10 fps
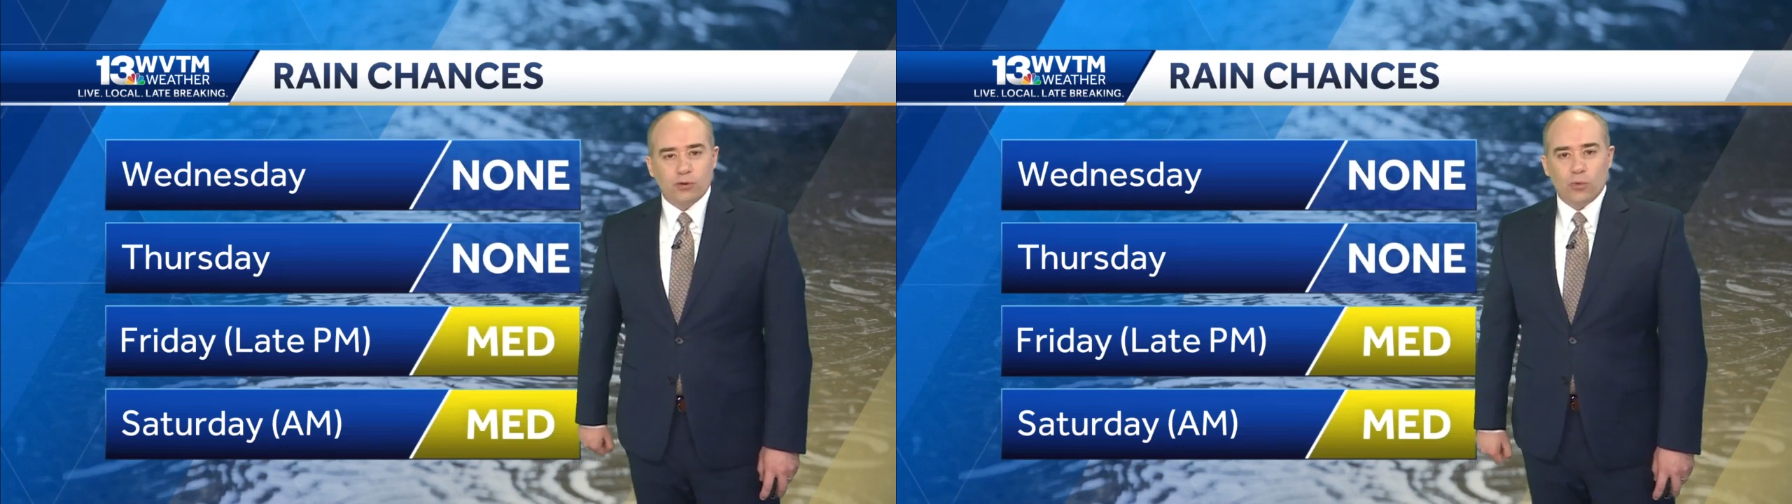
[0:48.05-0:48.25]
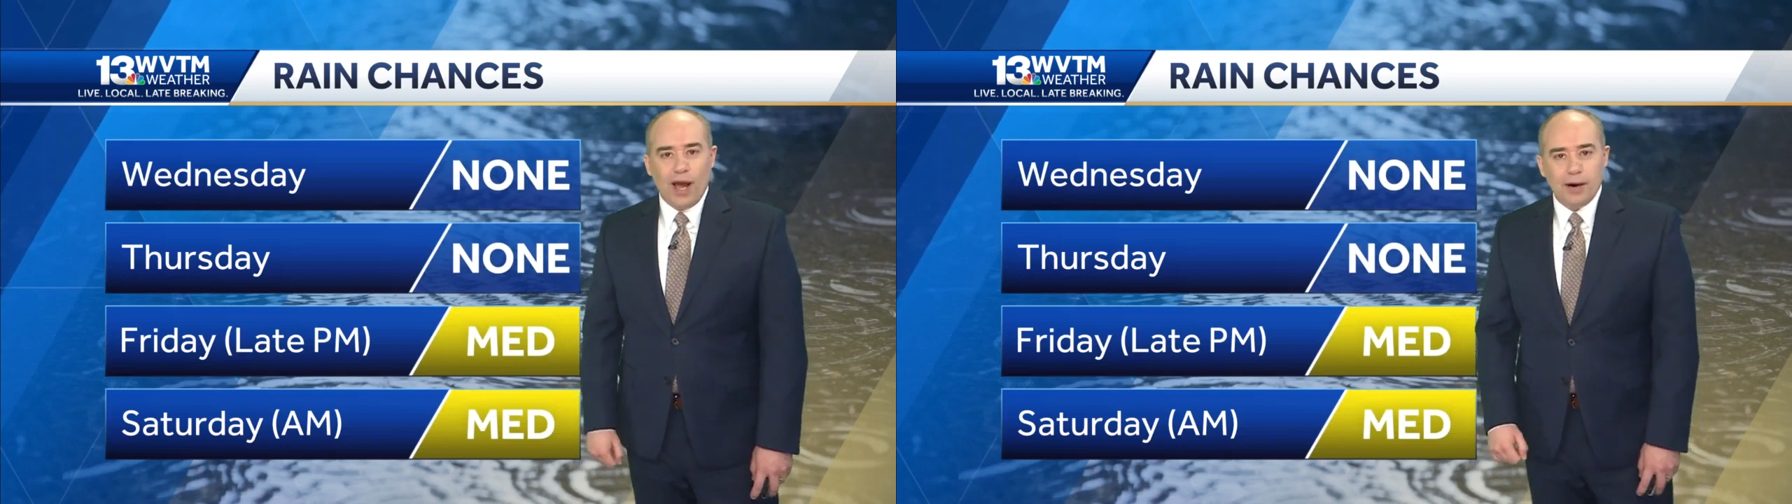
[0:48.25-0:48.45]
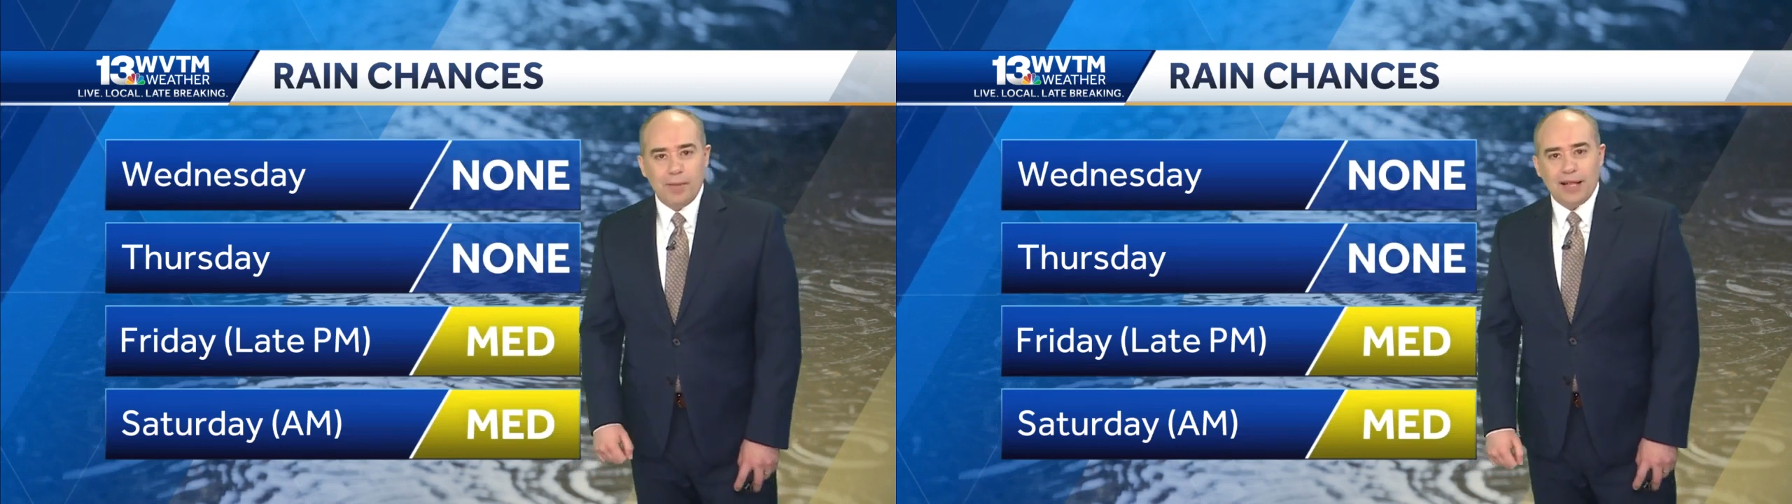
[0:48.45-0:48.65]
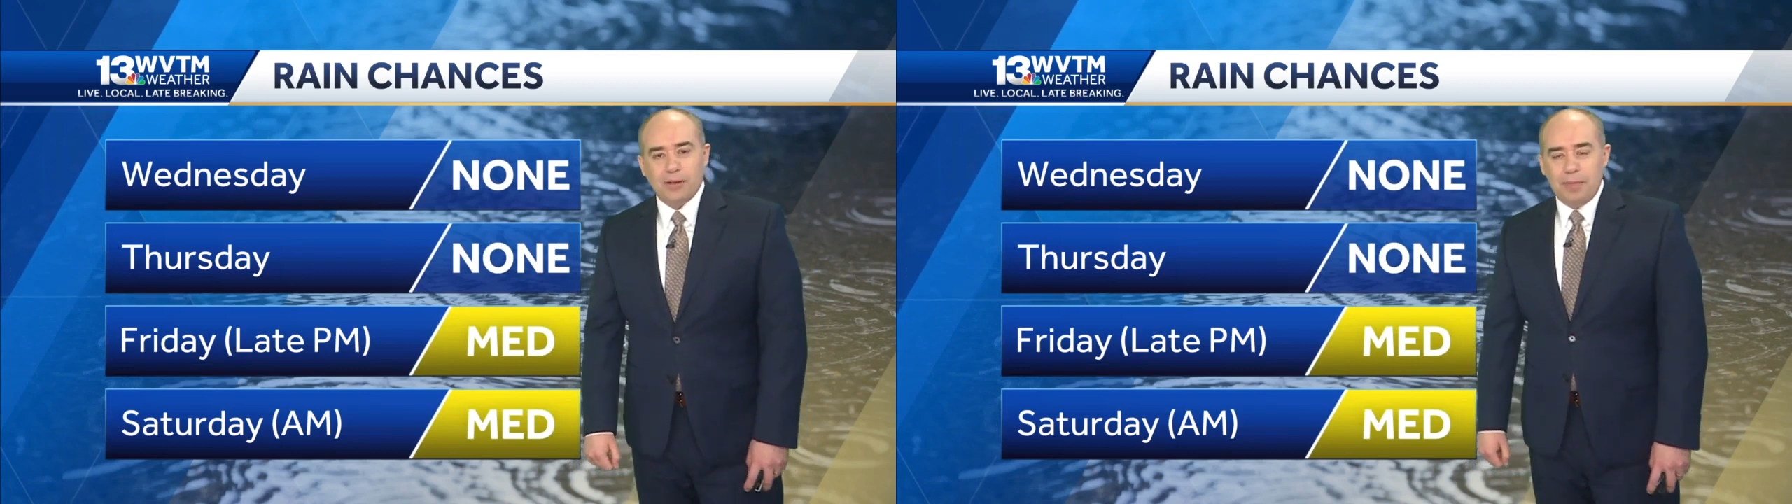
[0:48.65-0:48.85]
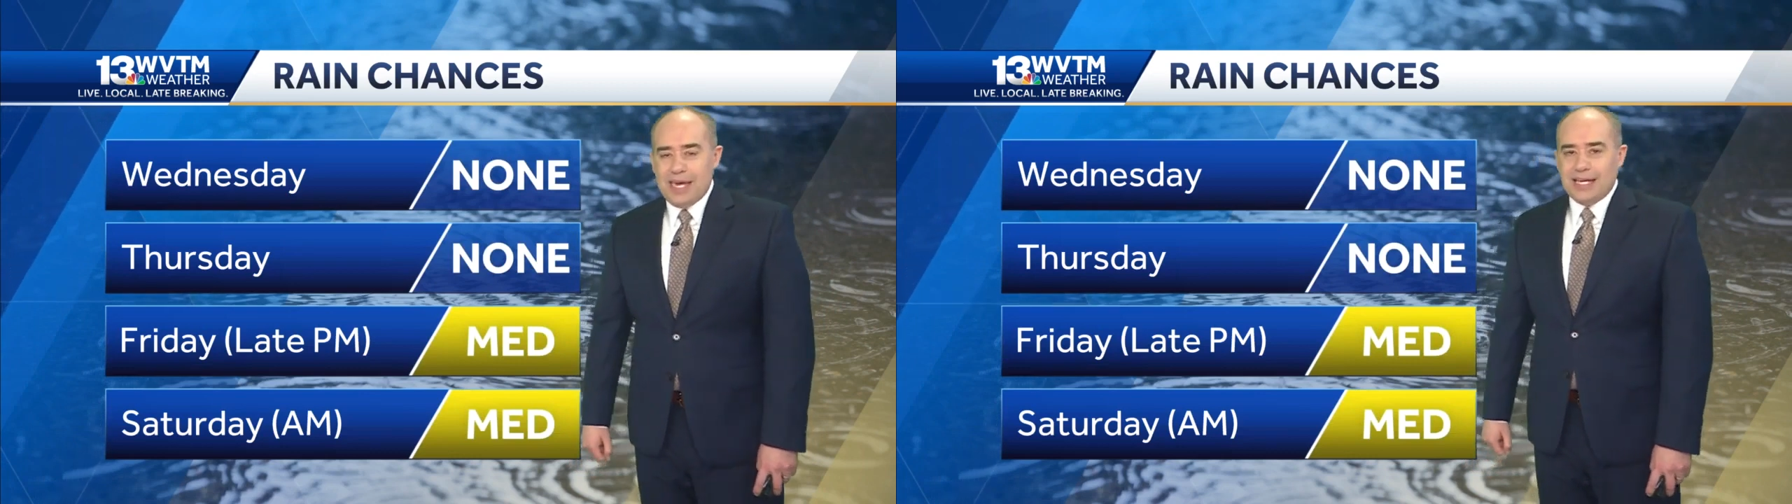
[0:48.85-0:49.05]
right about
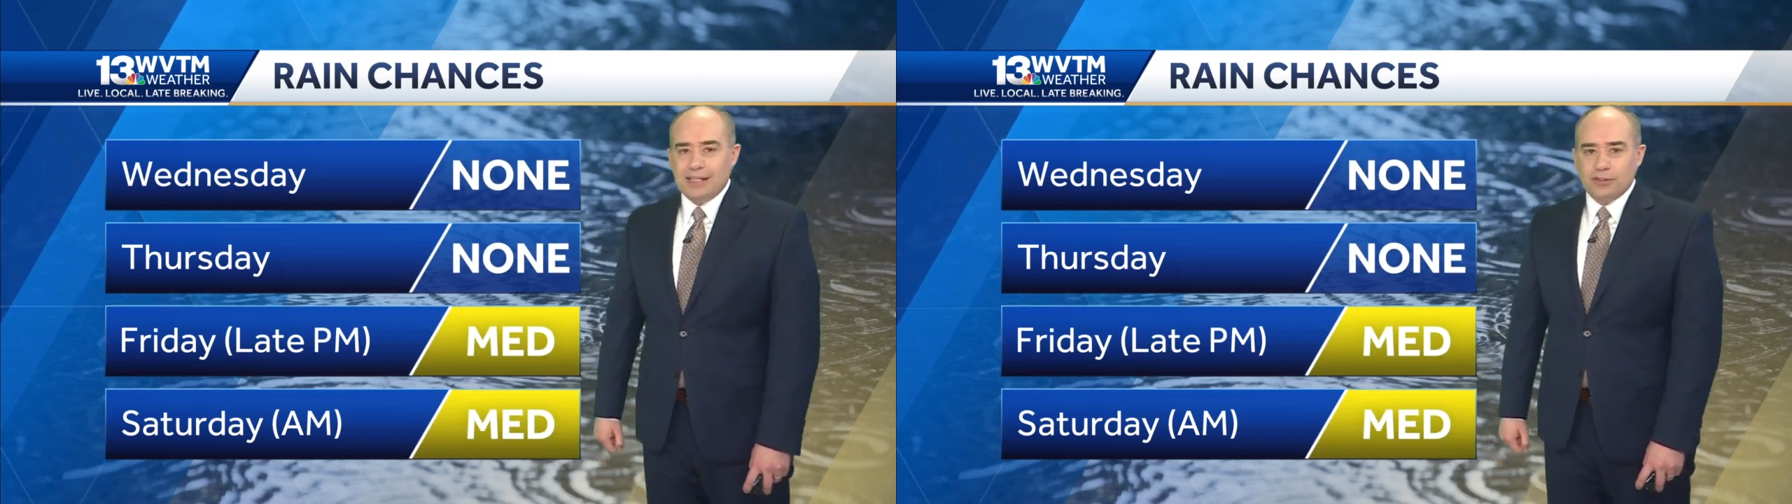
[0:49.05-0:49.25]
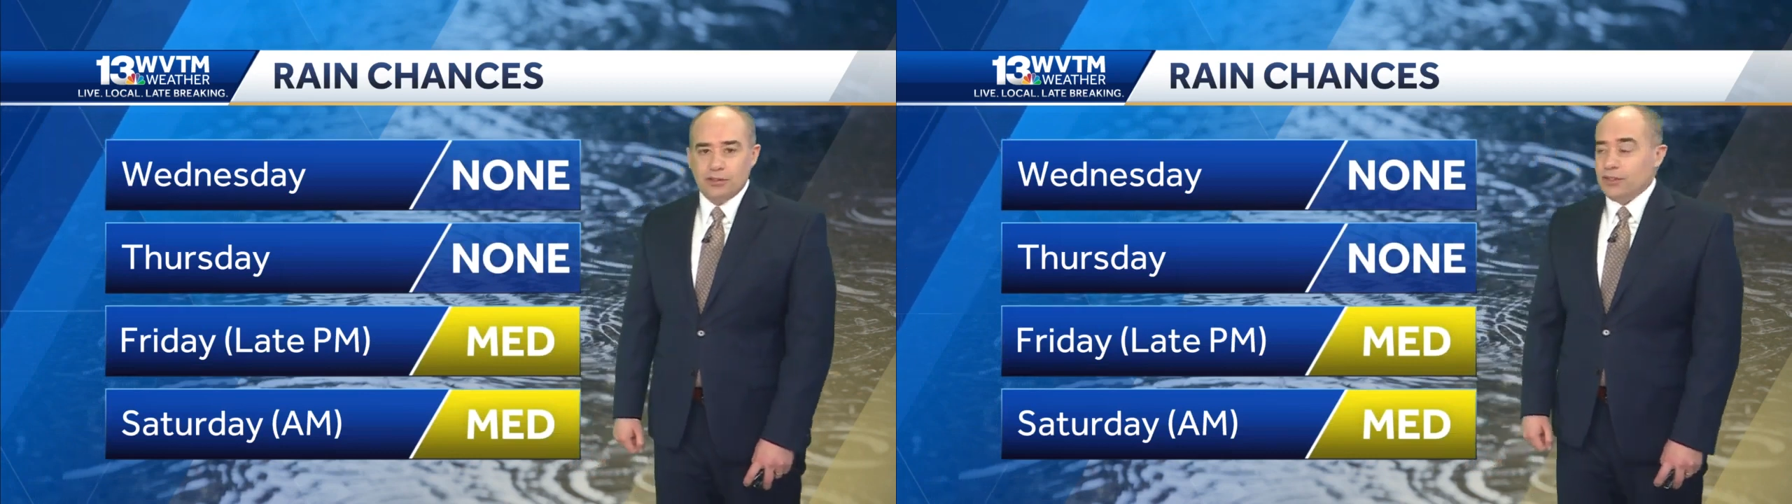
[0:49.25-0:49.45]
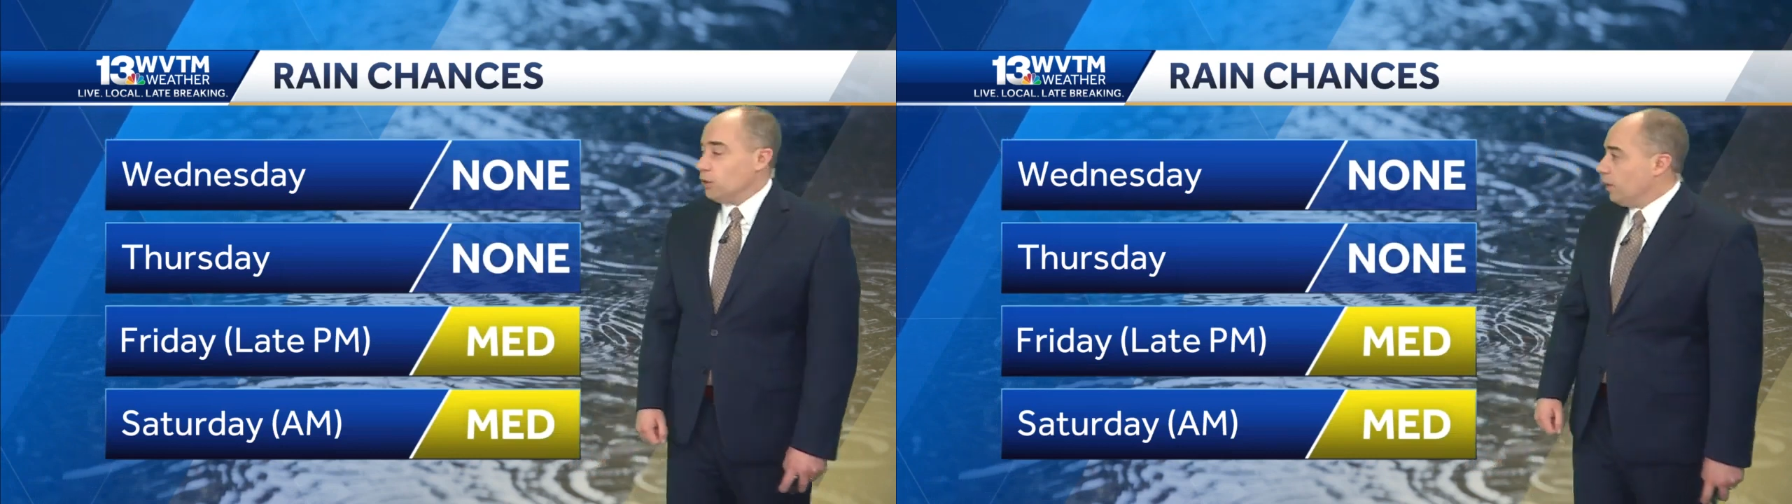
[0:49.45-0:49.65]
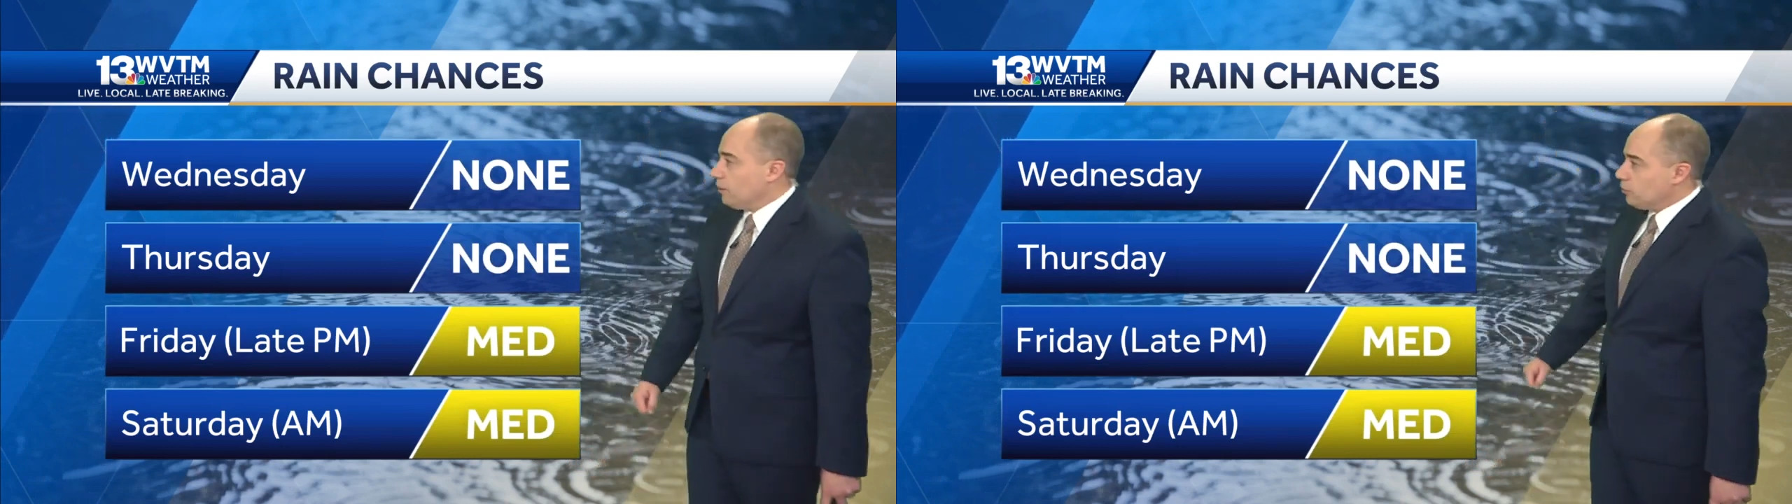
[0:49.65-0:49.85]
the peak of severe weather